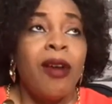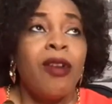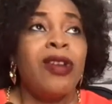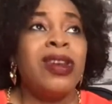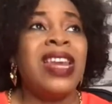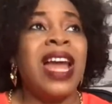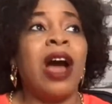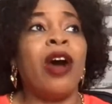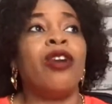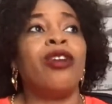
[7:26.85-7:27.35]

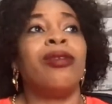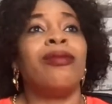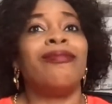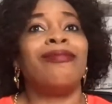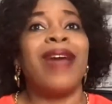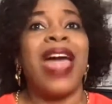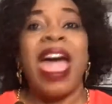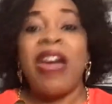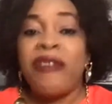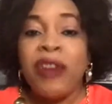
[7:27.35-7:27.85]
Now,
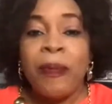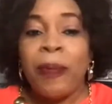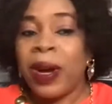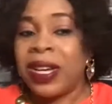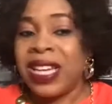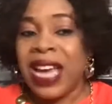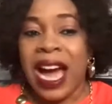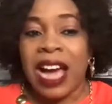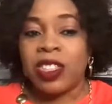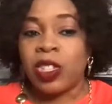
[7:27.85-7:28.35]

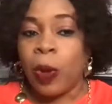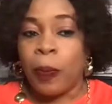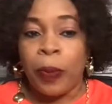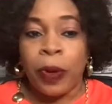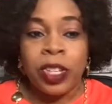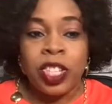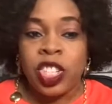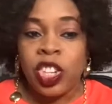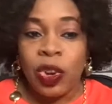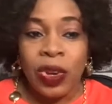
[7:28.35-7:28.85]
everybody has
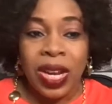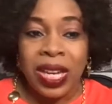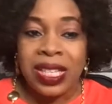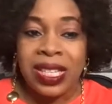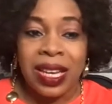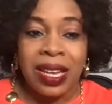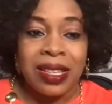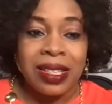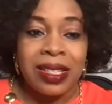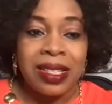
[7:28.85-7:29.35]

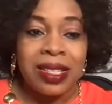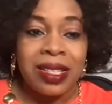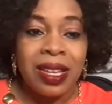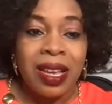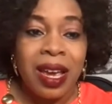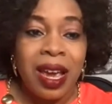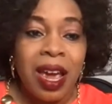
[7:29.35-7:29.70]
opportunities.